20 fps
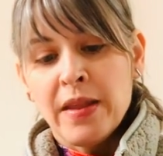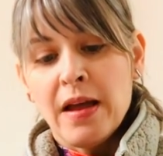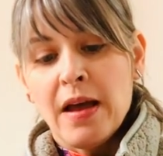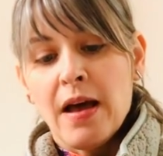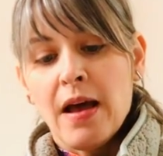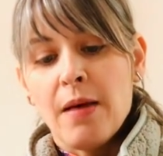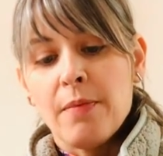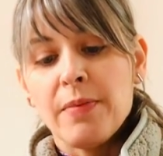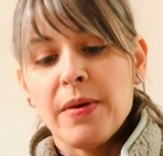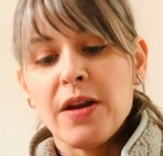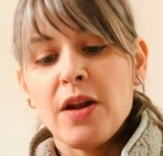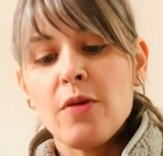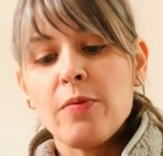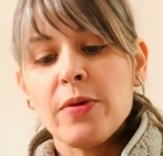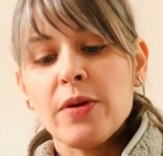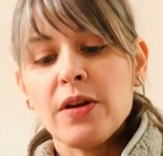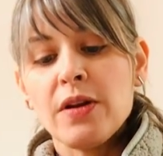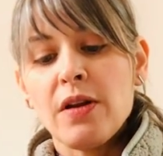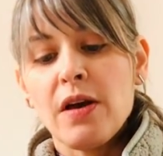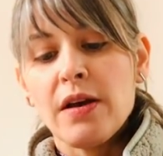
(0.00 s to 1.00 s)
But I'll
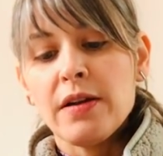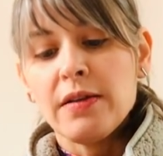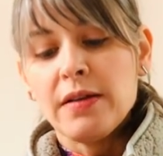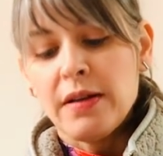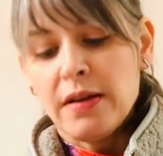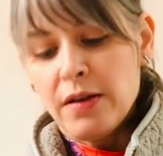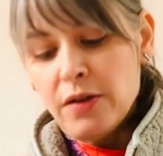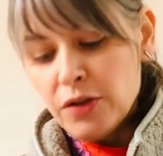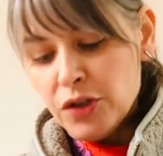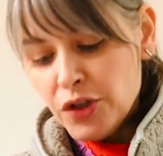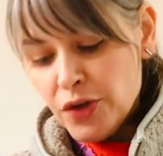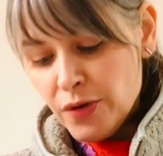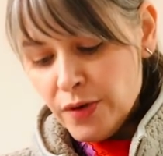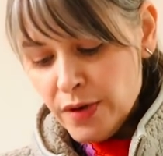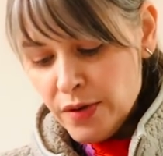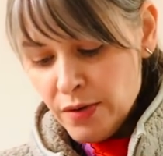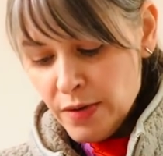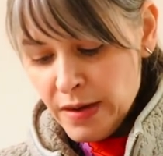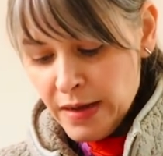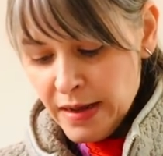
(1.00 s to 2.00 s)
put it on and I'll show
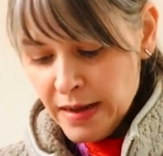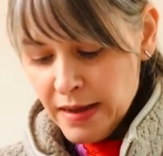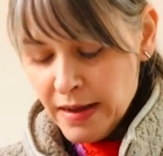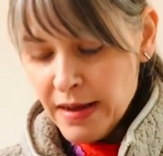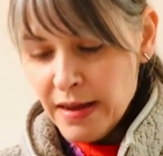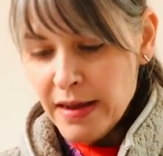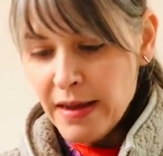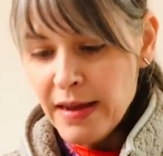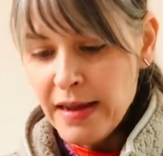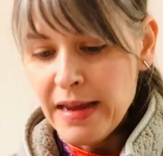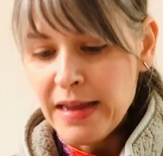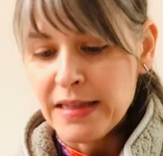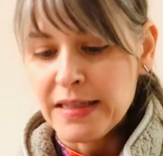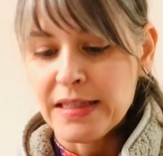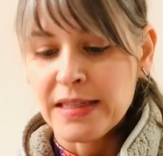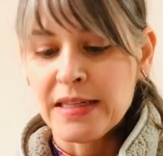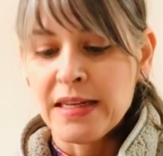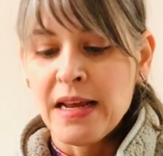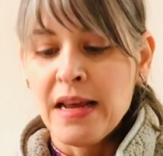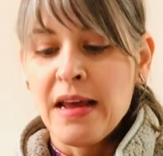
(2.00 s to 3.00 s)
you.
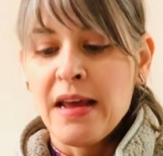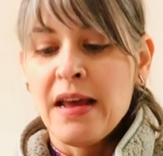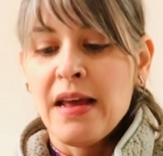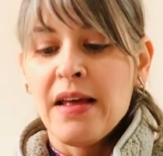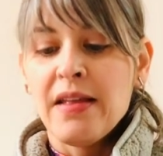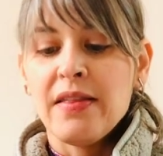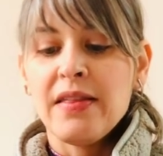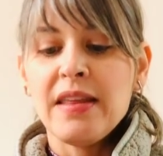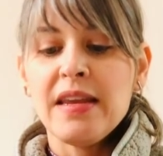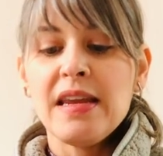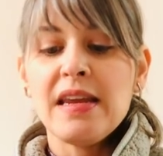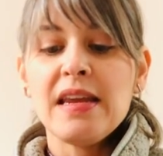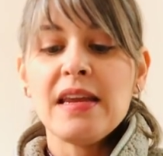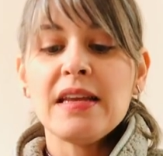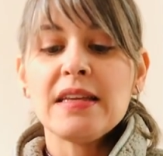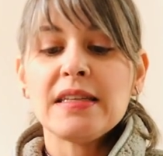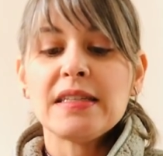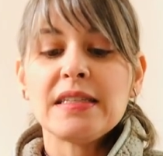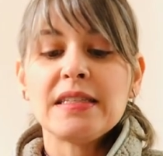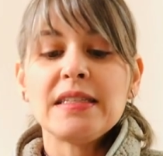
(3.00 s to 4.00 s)
It's
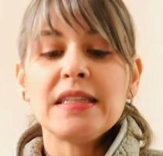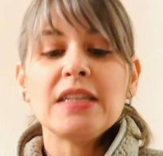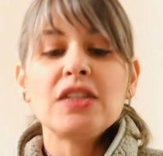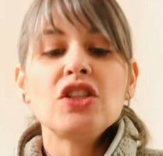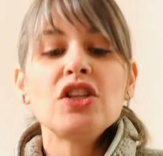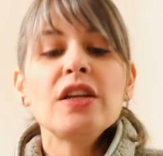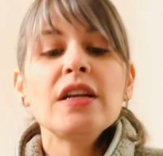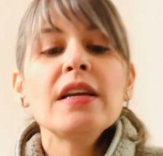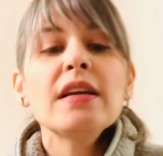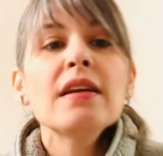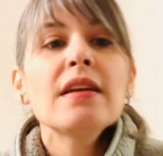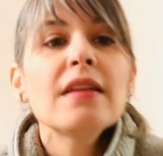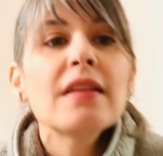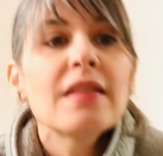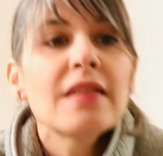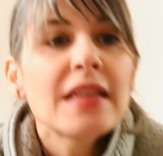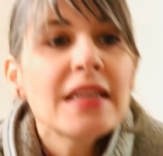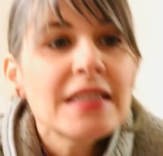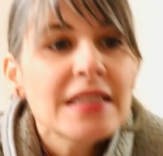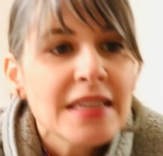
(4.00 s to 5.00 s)
the
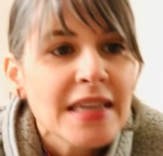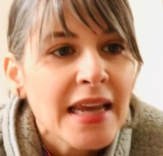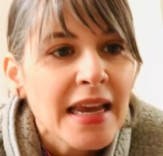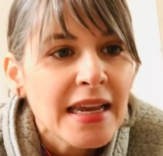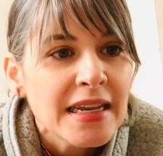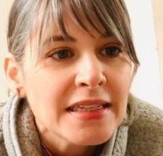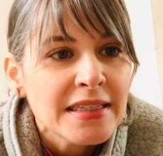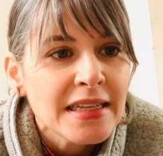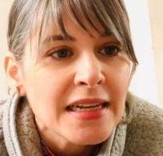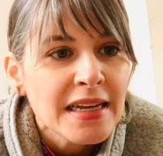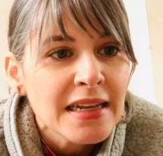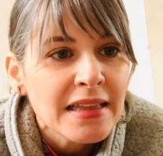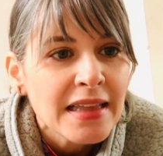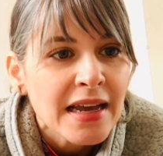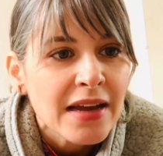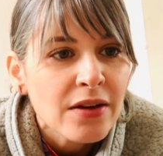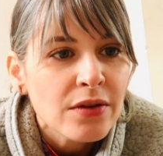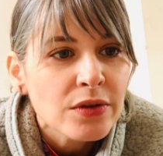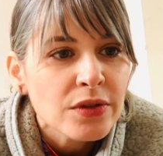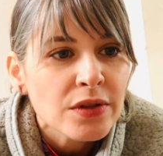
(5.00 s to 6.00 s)
stitching, this casing
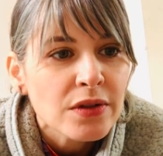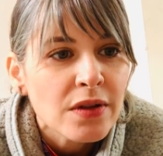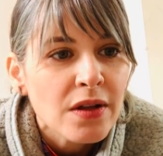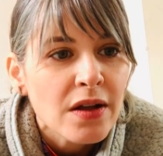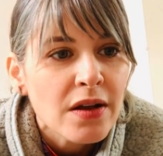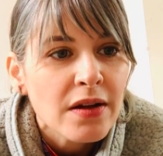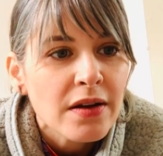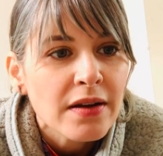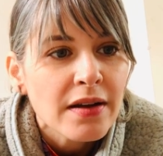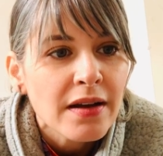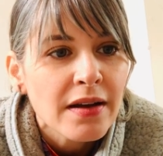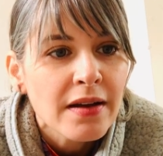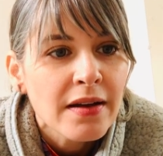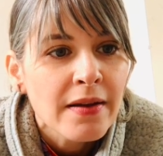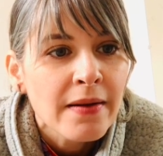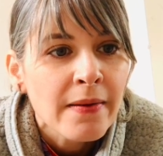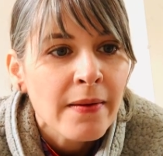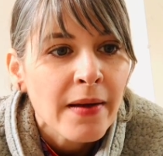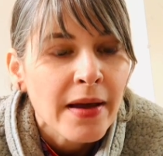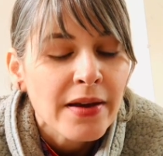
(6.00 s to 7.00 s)
that goes along,
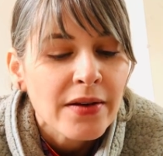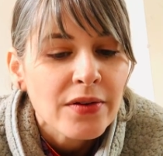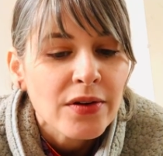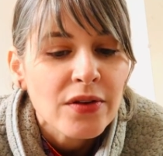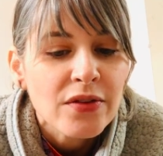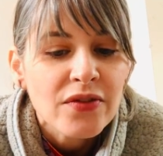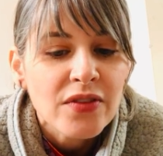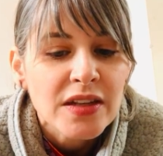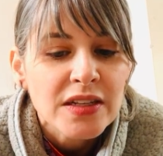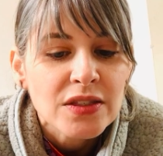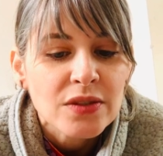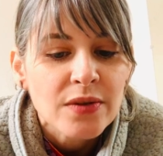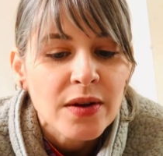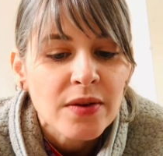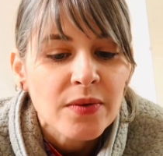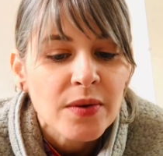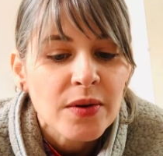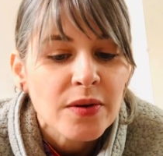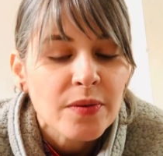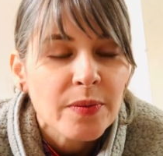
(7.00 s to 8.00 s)
I don't know if that's the
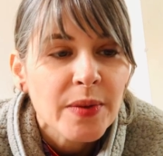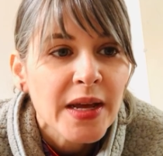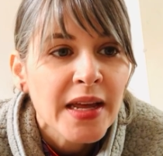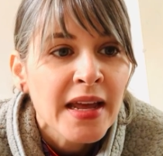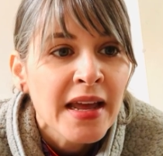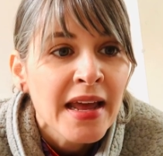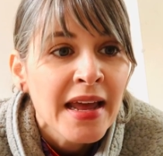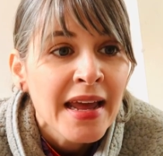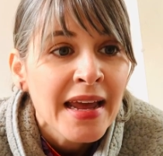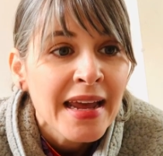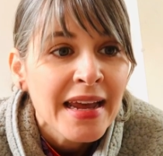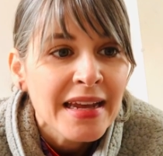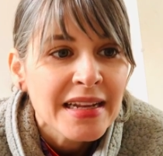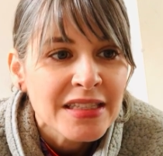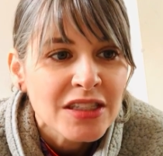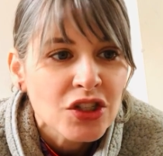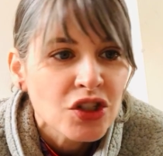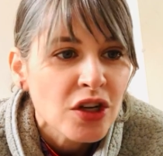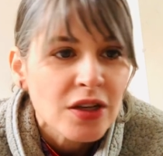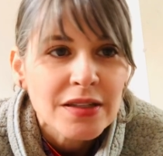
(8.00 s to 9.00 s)
right word, but
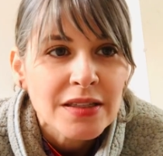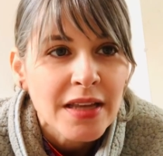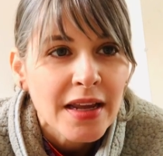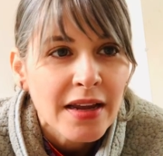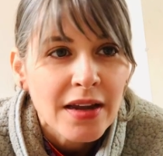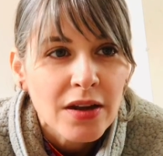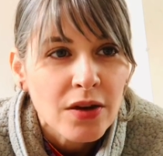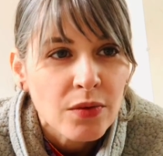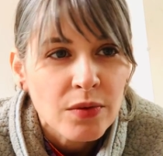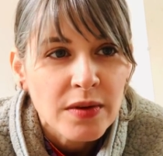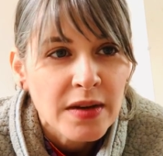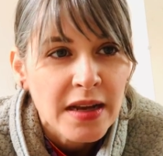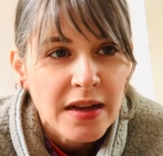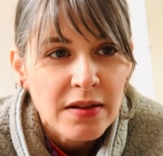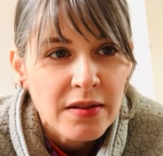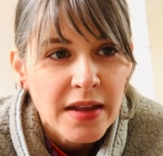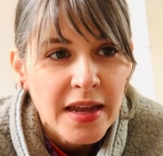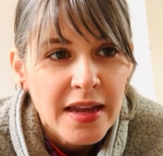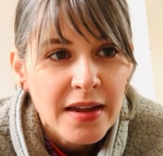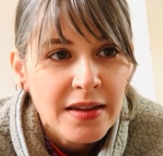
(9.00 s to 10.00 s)
it's just like a
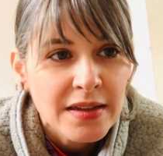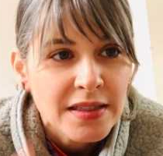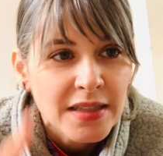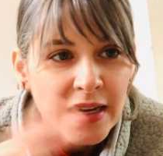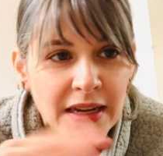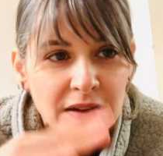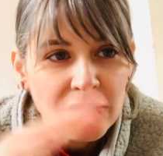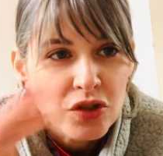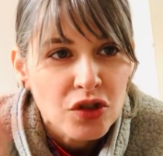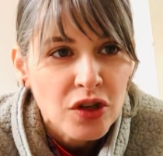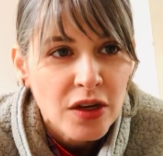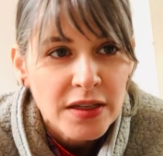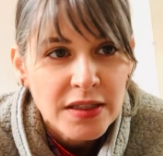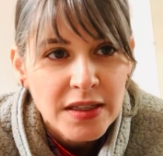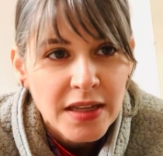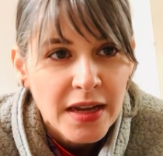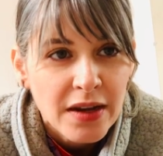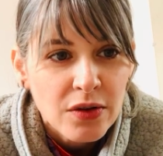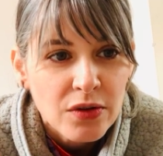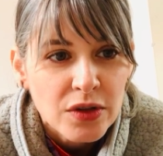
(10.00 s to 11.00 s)
Nicolay. It's like
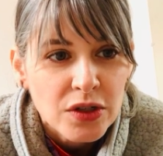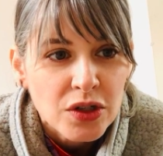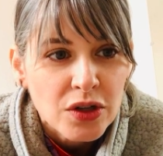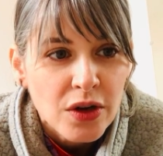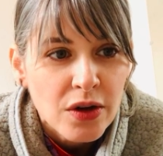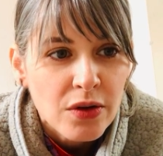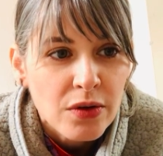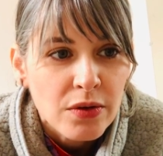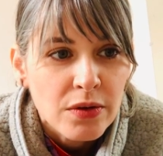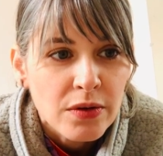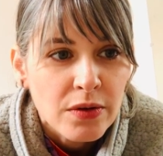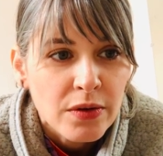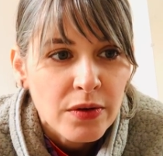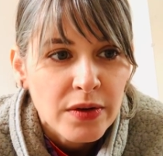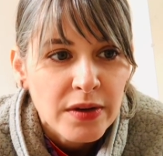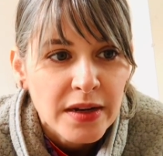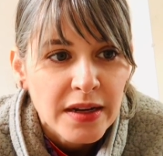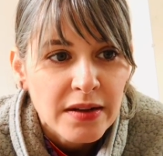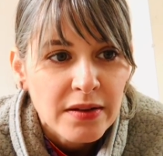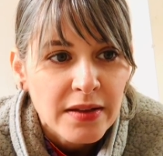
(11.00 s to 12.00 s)
just like Grishko or
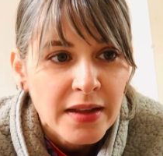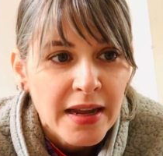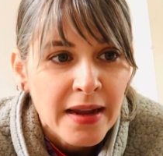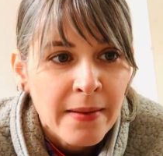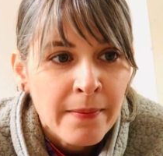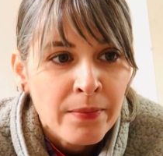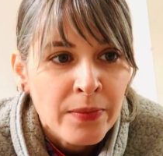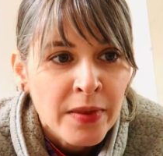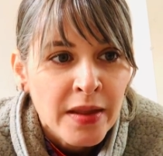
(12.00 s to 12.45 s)
Nicolay.